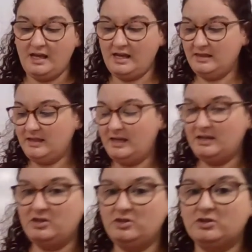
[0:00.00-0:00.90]
And
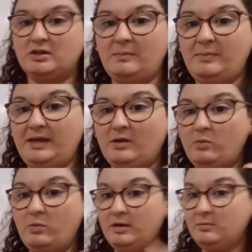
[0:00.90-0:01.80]
then you're going to pick
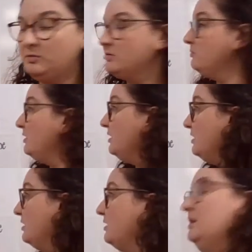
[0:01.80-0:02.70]
one more
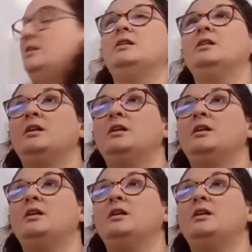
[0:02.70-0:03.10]
word